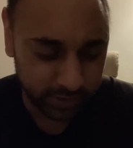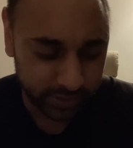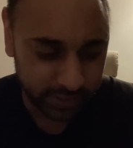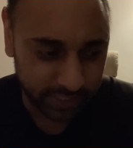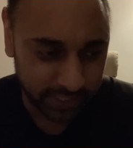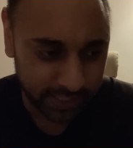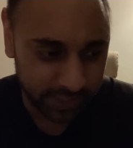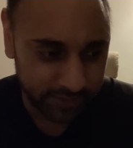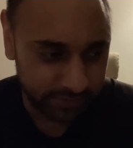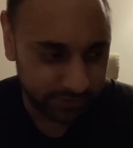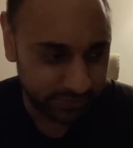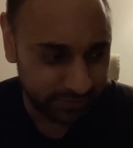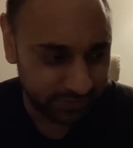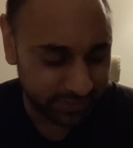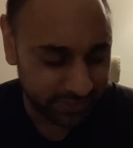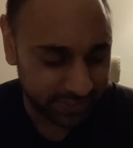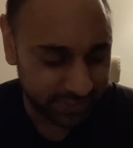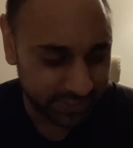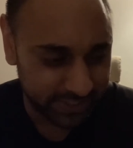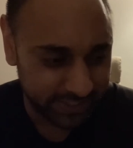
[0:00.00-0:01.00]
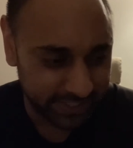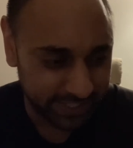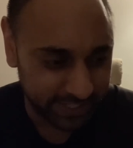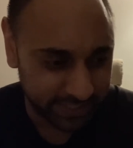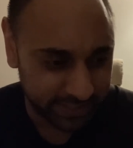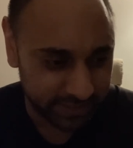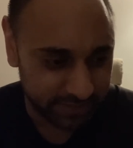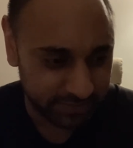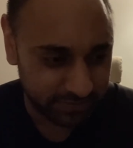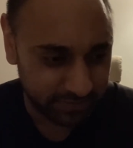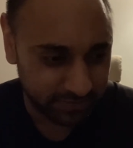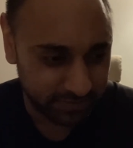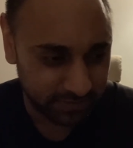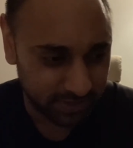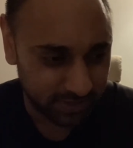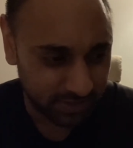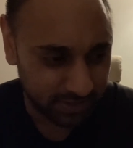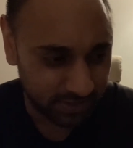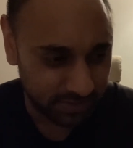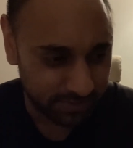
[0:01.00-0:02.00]
and the detective.
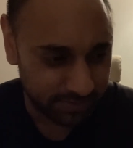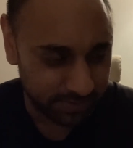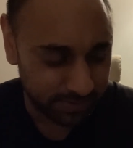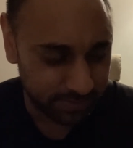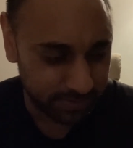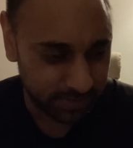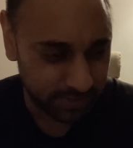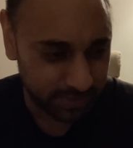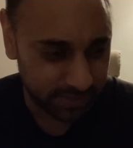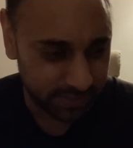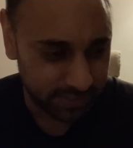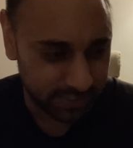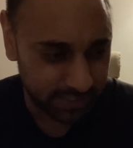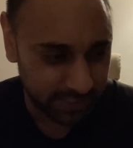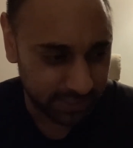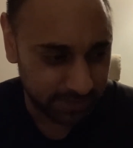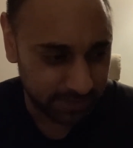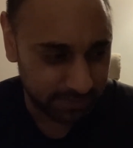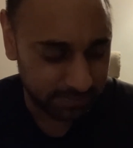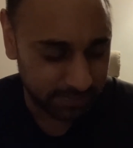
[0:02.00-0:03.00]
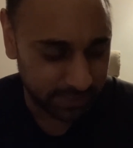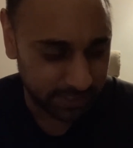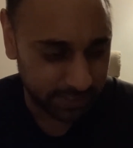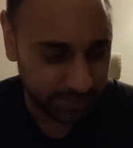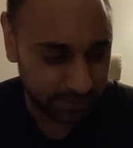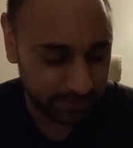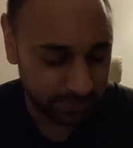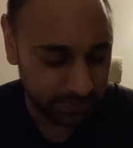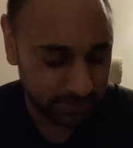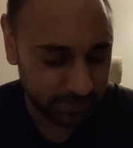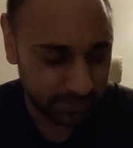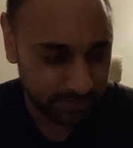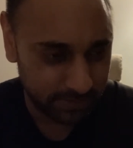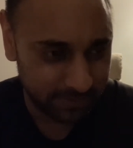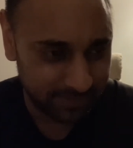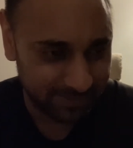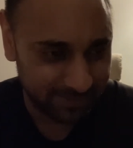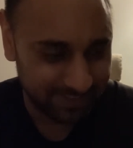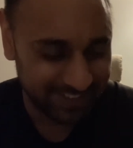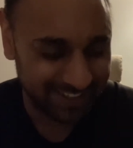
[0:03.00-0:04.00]
I can't remember her name
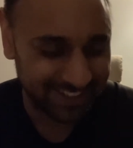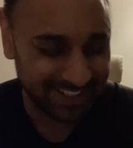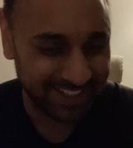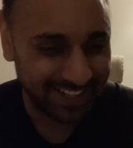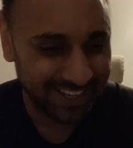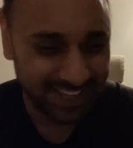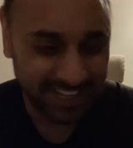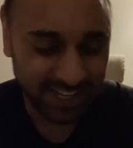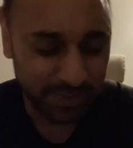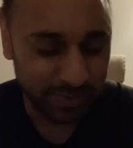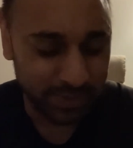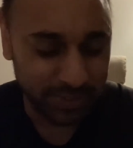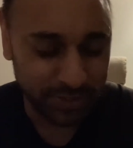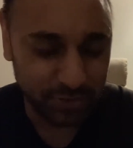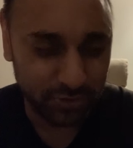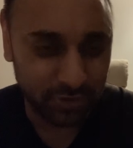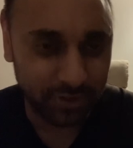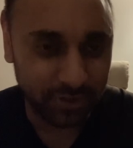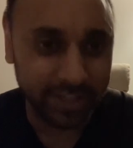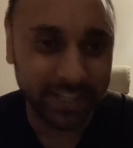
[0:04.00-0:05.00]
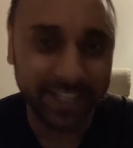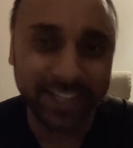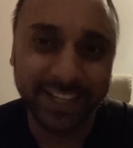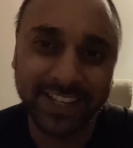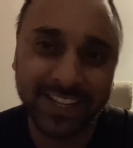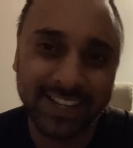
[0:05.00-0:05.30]
now. I won't try.